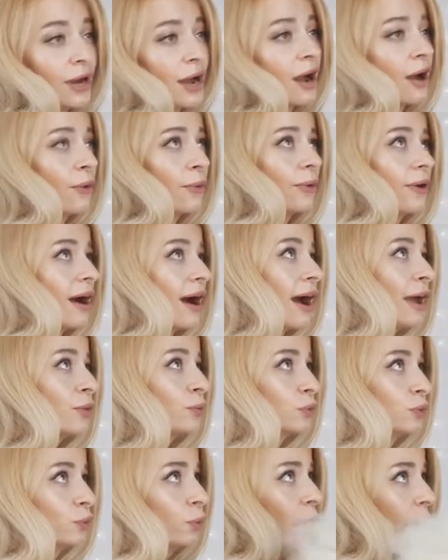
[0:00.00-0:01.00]
how I
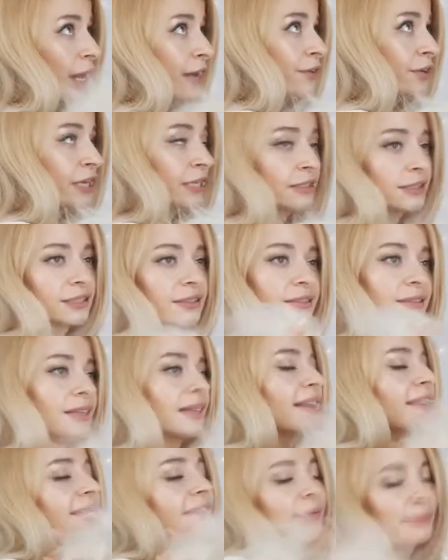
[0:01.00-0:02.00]
would wear it
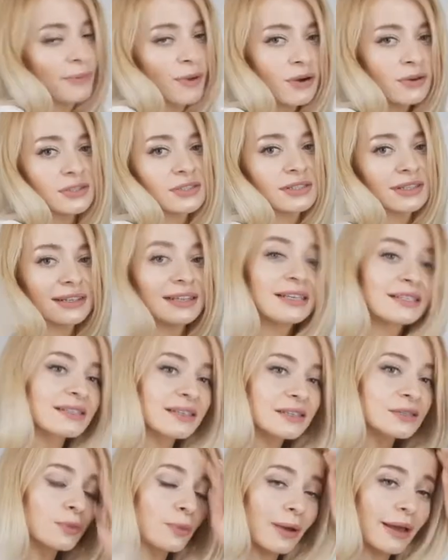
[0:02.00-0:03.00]
the most
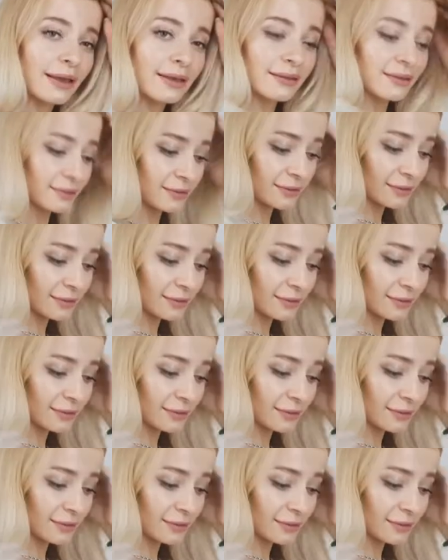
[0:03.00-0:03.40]
easiest way.